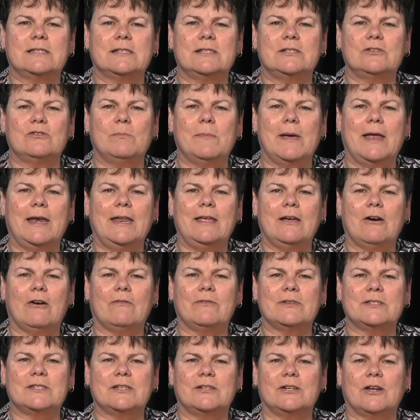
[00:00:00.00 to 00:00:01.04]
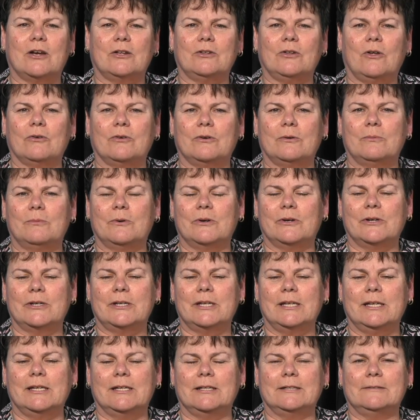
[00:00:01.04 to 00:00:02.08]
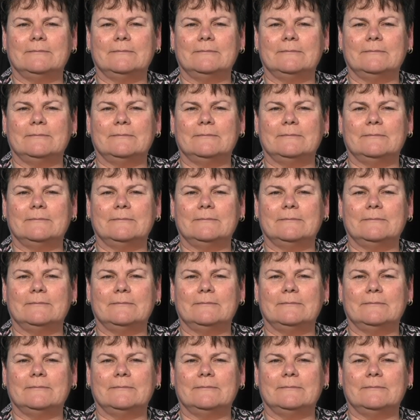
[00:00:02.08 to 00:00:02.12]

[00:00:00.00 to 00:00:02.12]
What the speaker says: until many of us are no longer working.